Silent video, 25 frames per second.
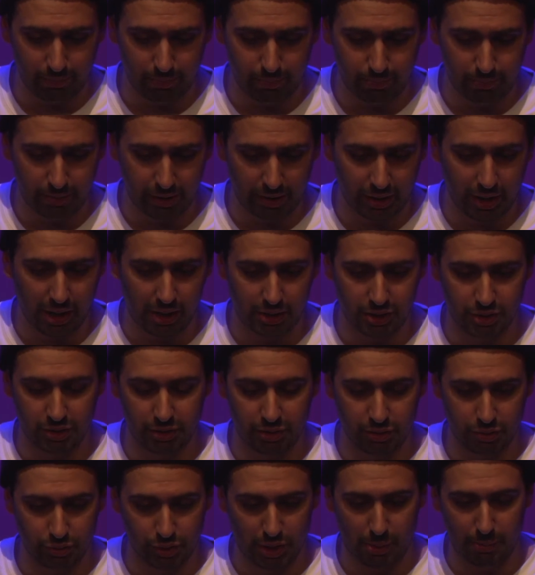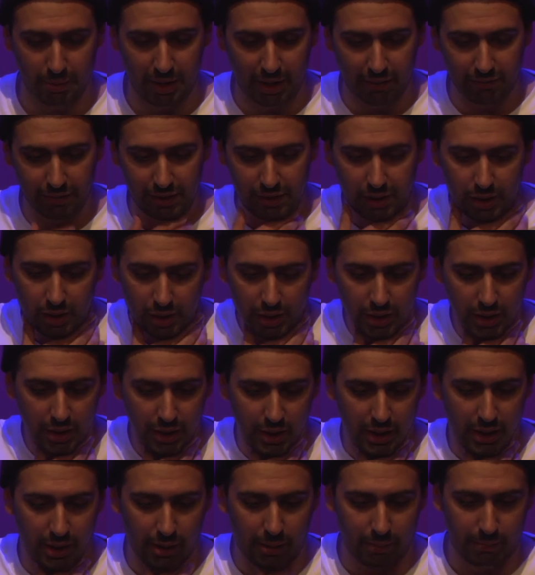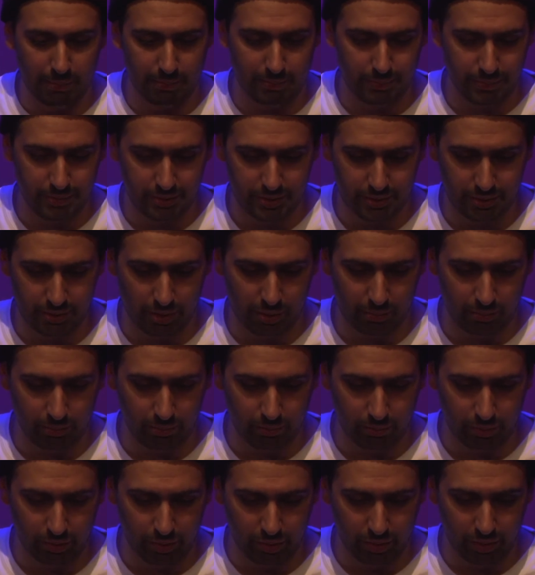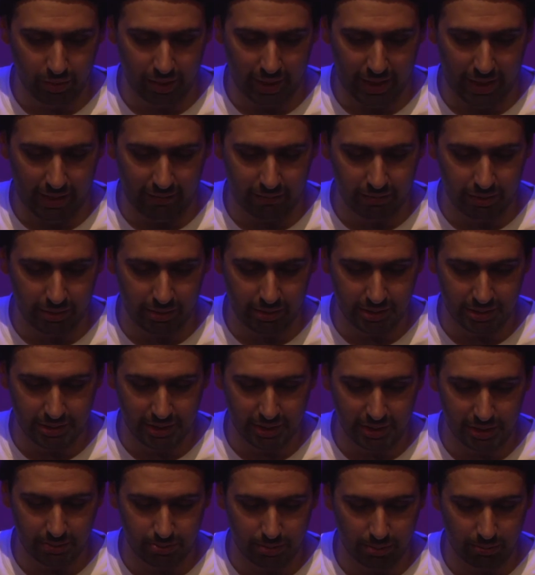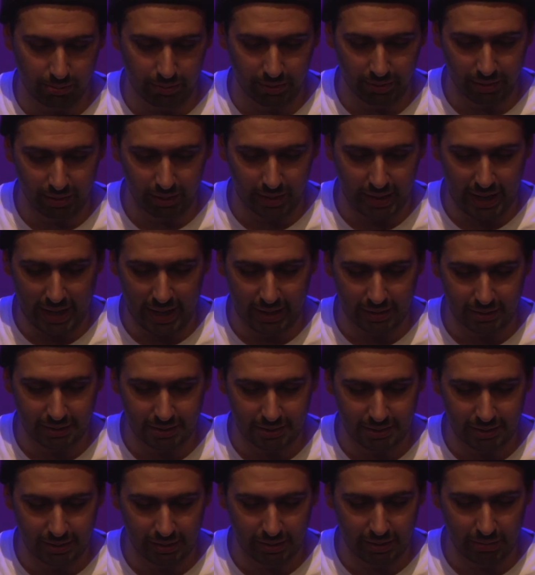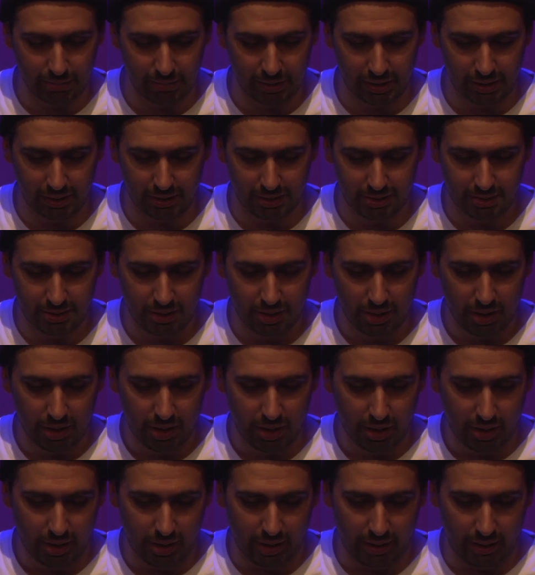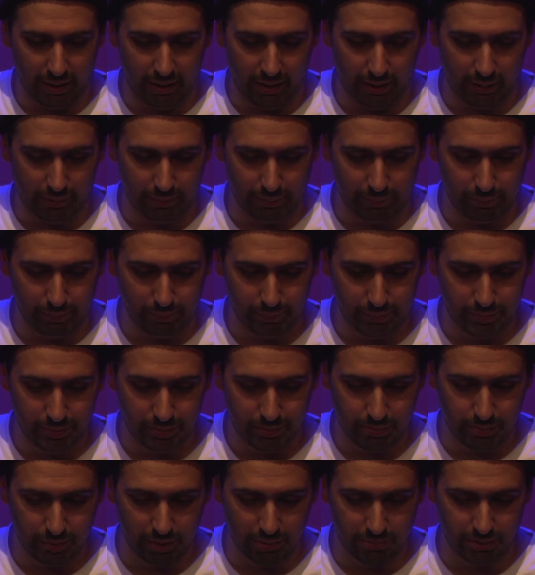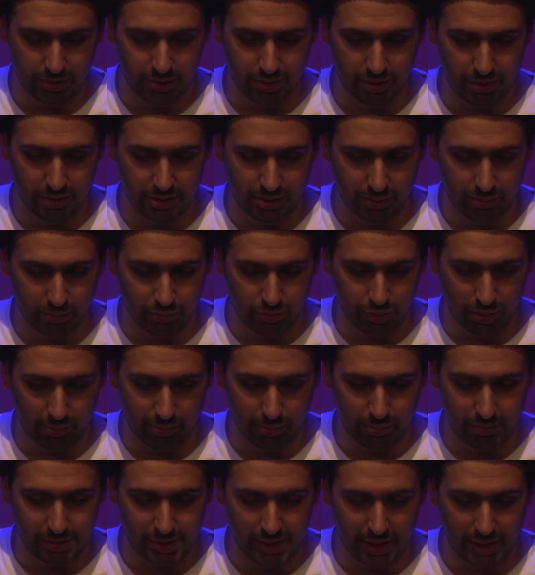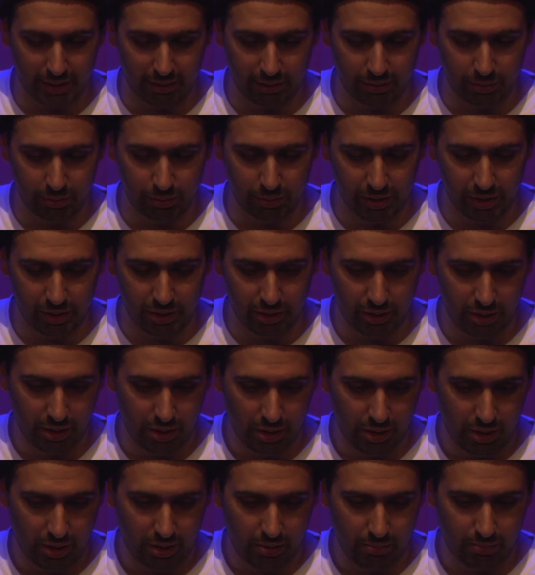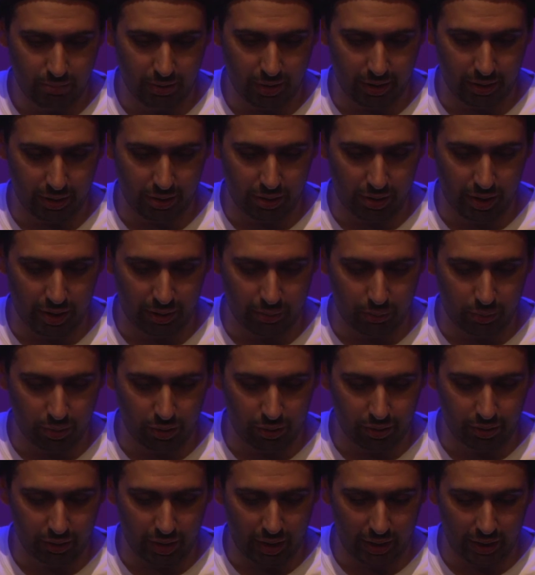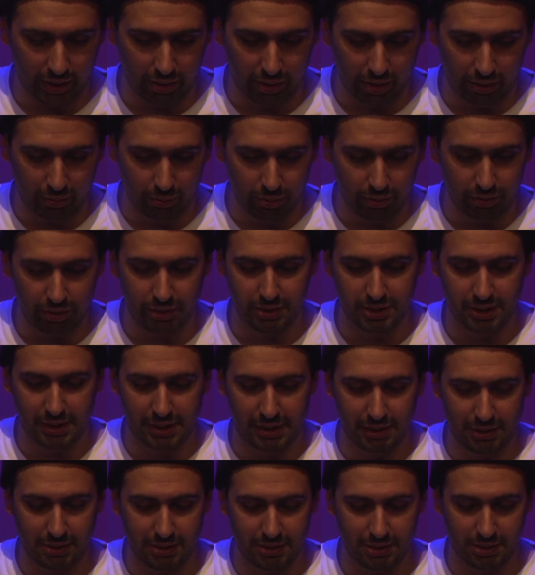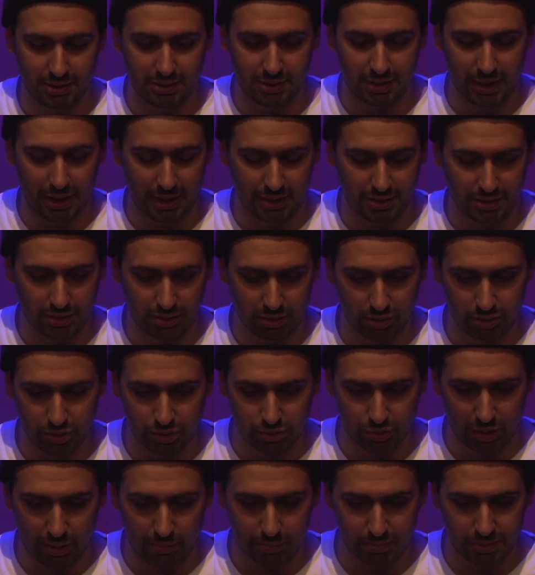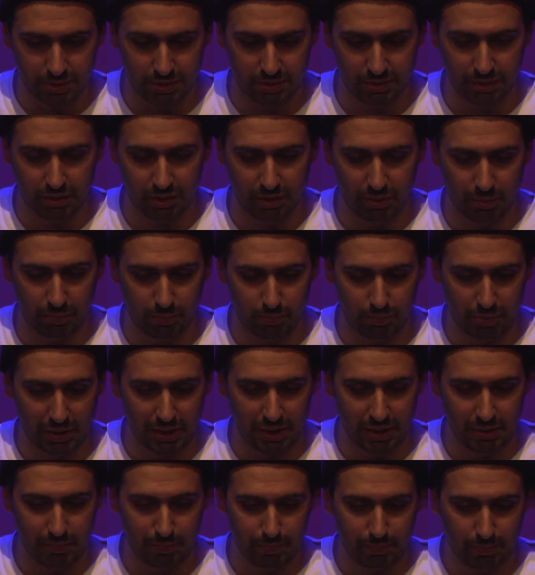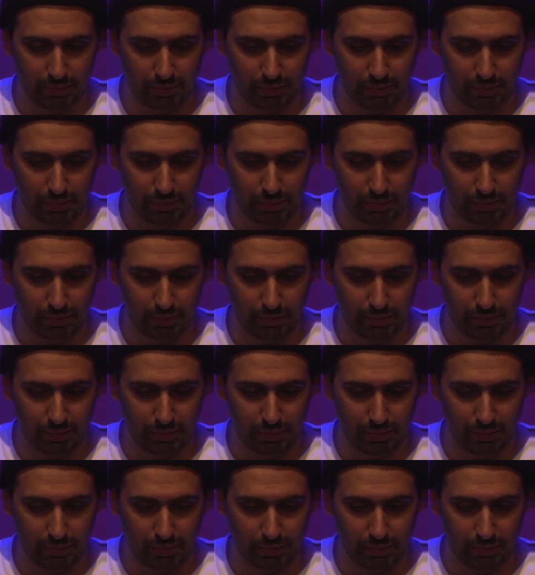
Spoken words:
percussion and drum heavy. So I'm gonna have those things probably the loudest in the mix, but I'm just gonna still drop them down a little bit. But I kind of want those kicks and snares and those drums to be